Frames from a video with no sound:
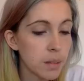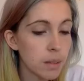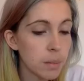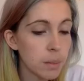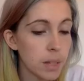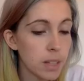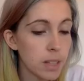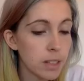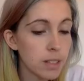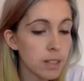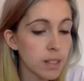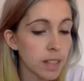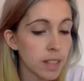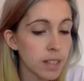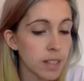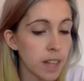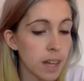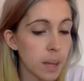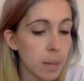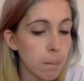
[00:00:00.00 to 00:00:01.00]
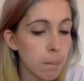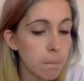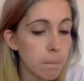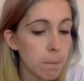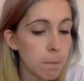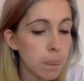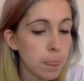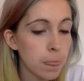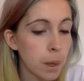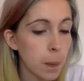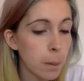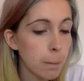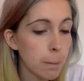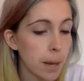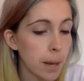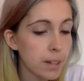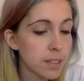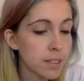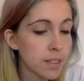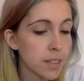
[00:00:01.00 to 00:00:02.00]
Peter said to him,
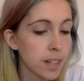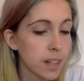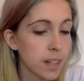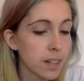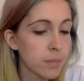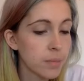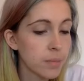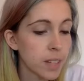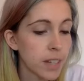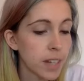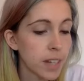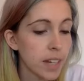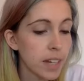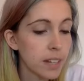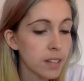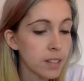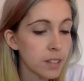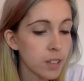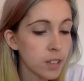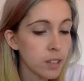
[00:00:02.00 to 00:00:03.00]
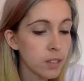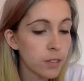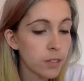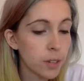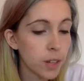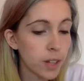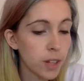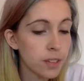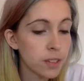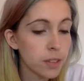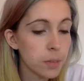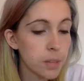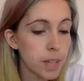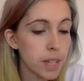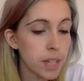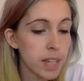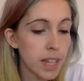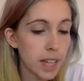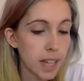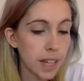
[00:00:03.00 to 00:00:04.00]
"Master, it is good for us to
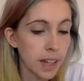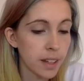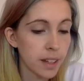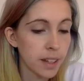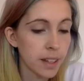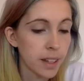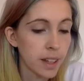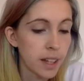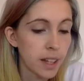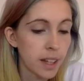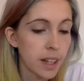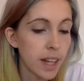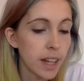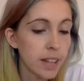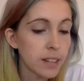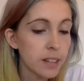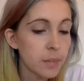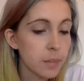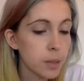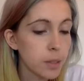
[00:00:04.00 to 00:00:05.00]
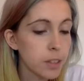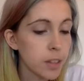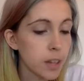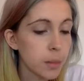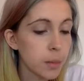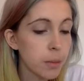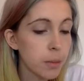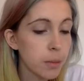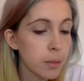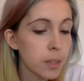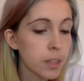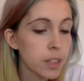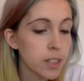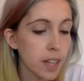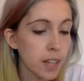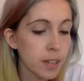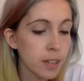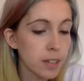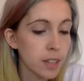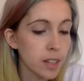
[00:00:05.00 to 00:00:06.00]
be here. Let us put up three
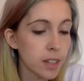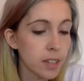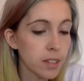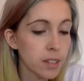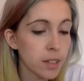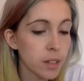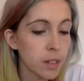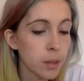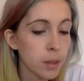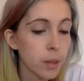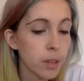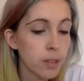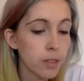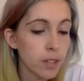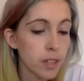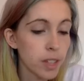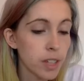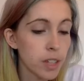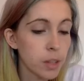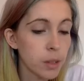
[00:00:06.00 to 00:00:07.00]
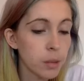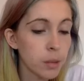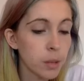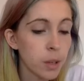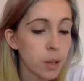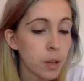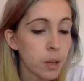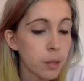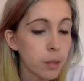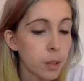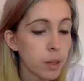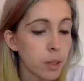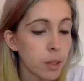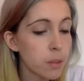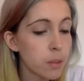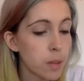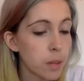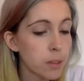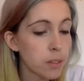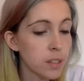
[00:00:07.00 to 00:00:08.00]
shelters, one for you, one for
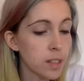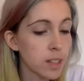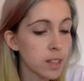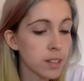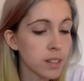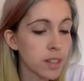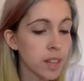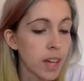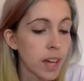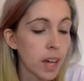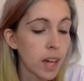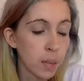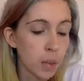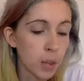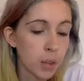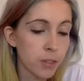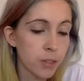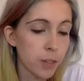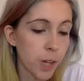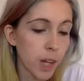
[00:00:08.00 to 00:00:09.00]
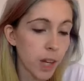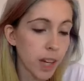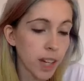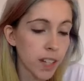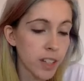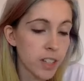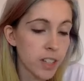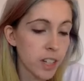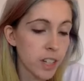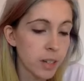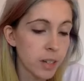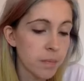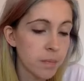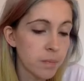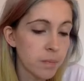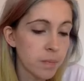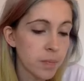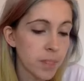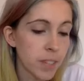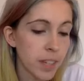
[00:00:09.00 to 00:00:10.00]
Moses, and one for Elijah."
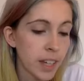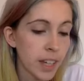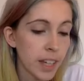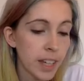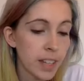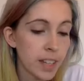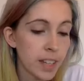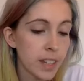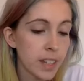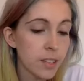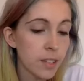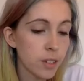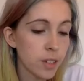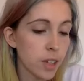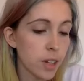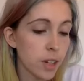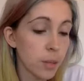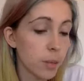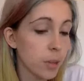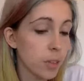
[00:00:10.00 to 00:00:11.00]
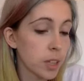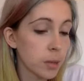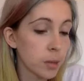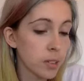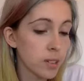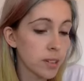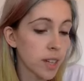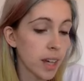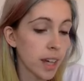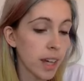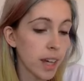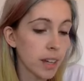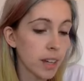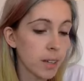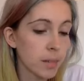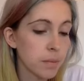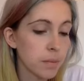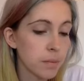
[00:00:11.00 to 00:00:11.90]
He did not know what he was saying.